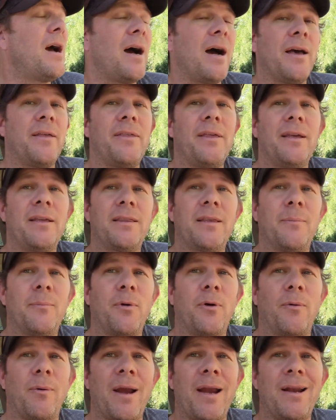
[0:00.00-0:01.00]
I think that
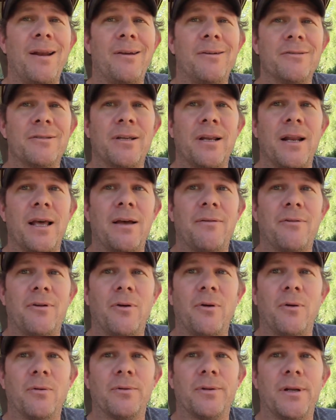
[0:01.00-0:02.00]
Moreno is going to have a
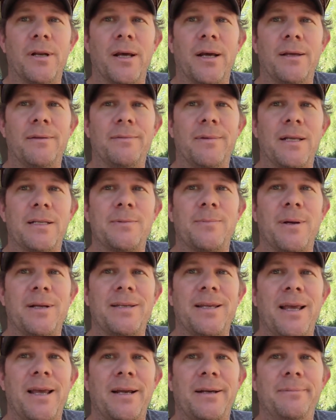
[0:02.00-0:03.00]
goal tonight. That's my
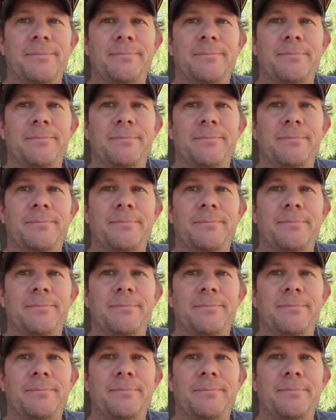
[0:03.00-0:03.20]
take.